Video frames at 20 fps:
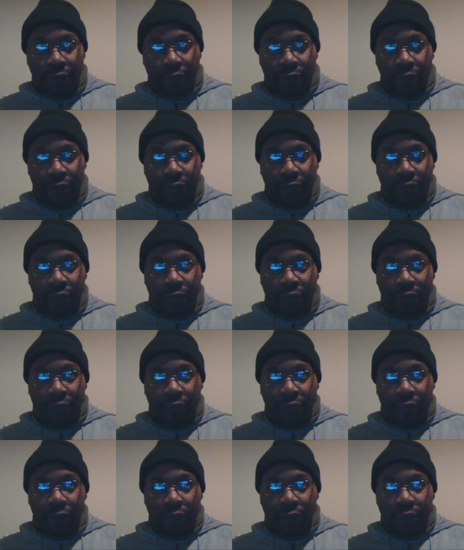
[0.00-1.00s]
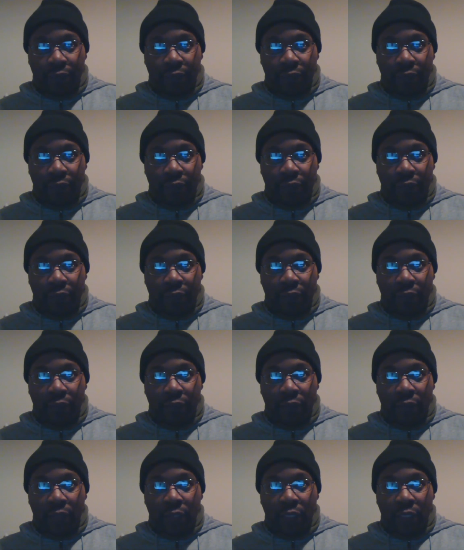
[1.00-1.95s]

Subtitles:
No one is speaking in this clip.